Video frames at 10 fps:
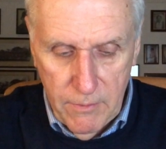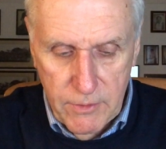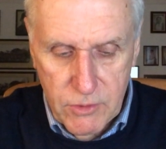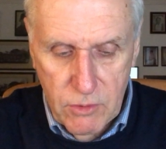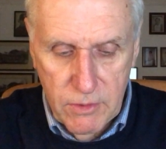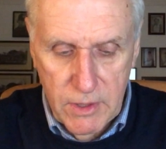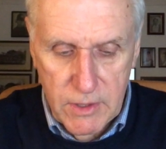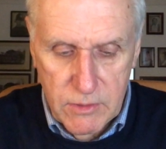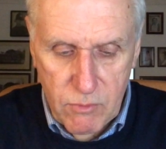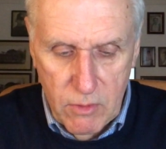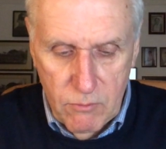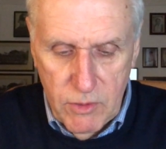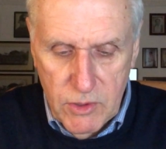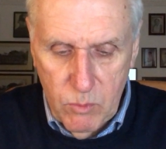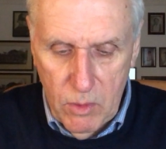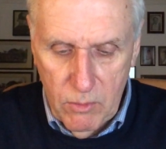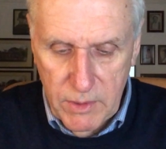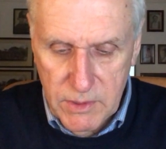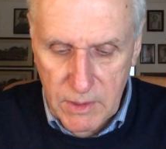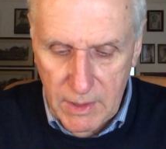The truth is, wrote Richard
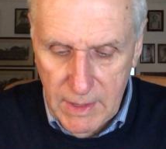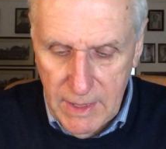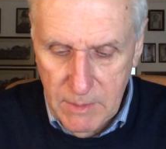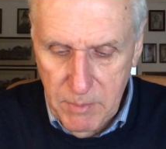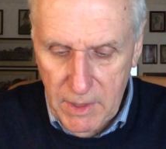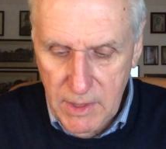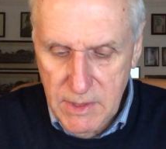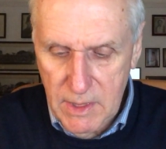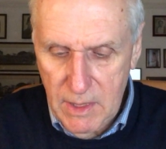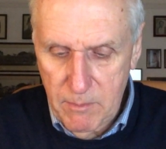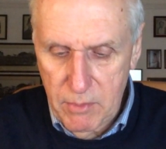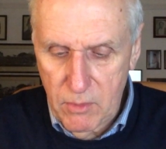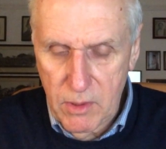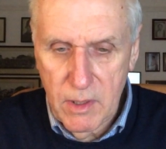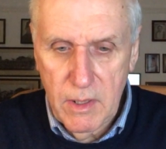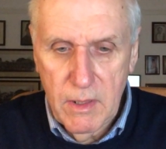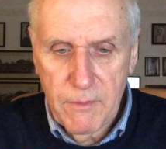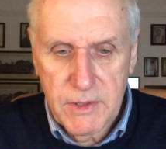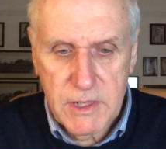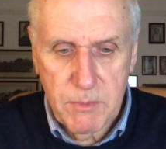Wilkinson and Kate Pickett in their book,
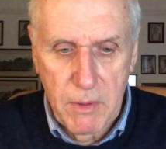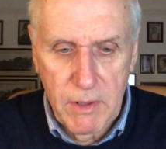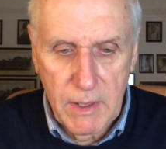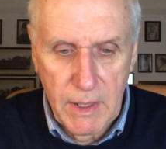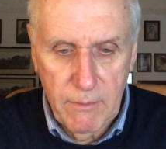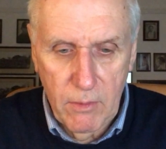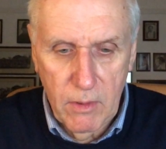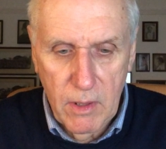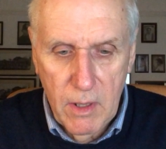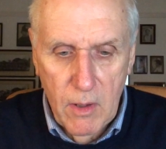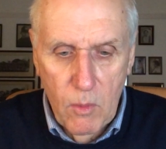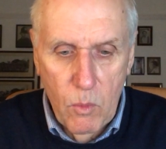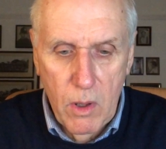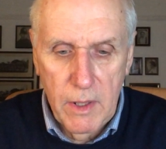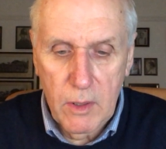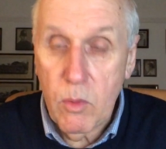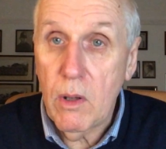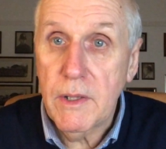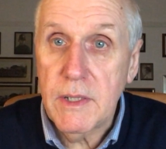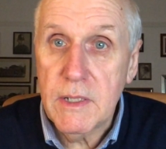The Spirit Level Why
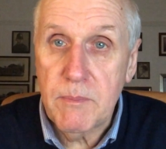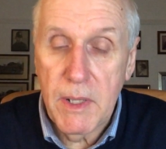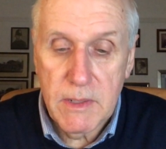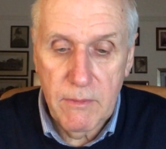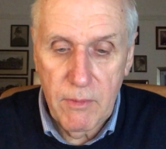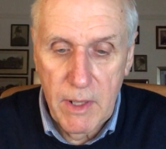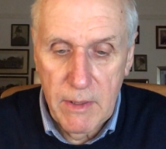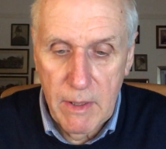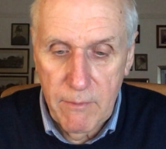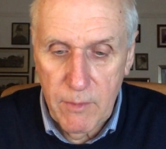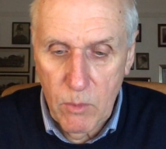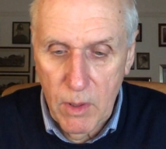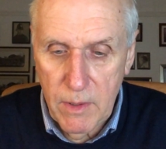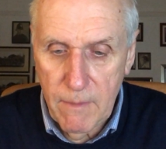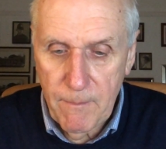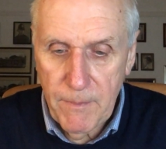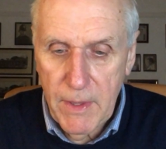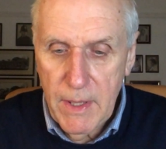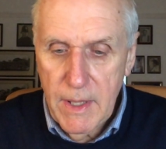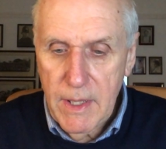Equality is Better for Everyone,
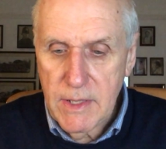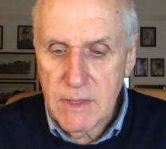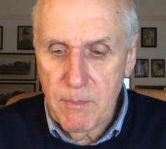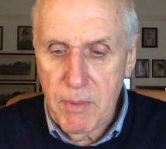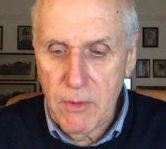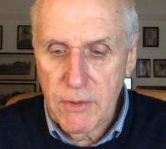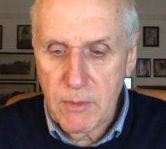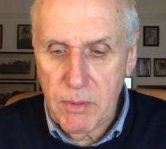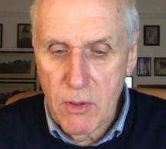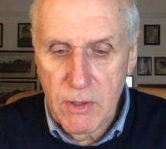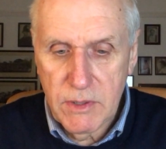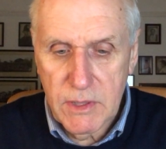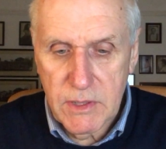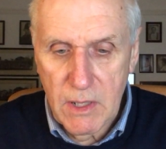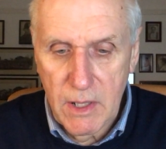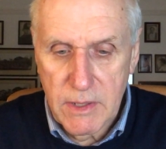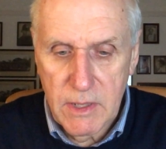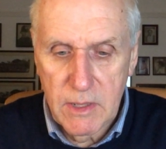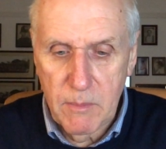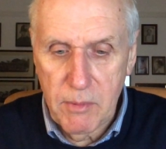is that both the broken
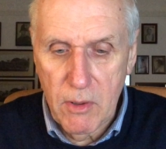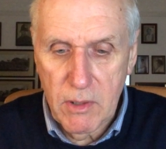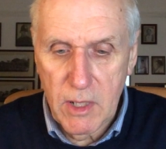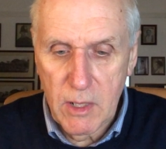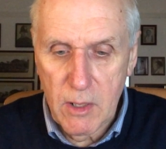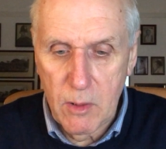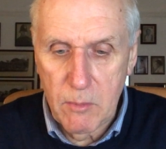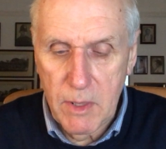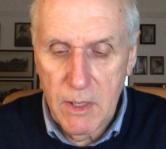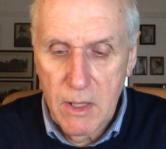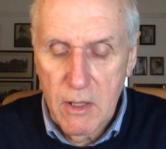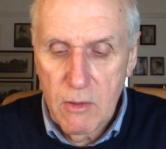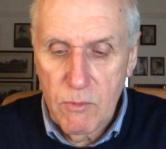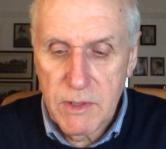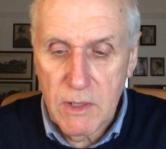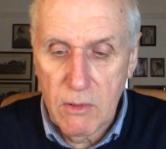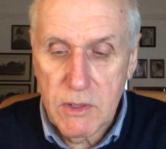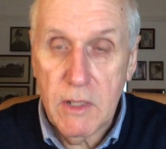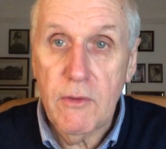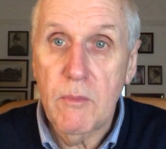society and the broken economy
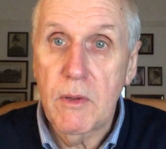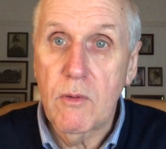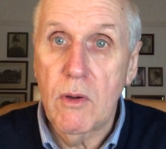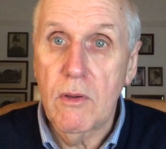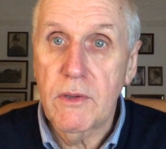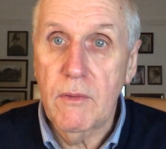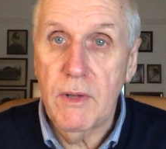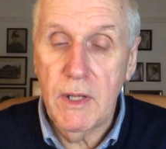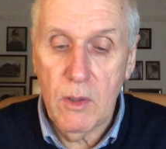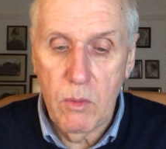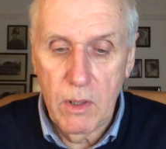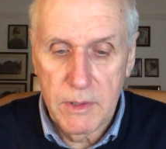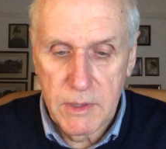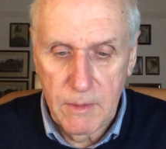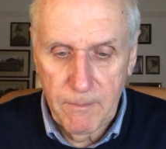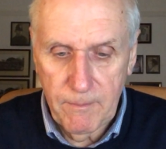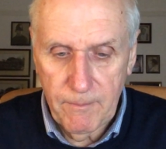resulted from the growth of inequality.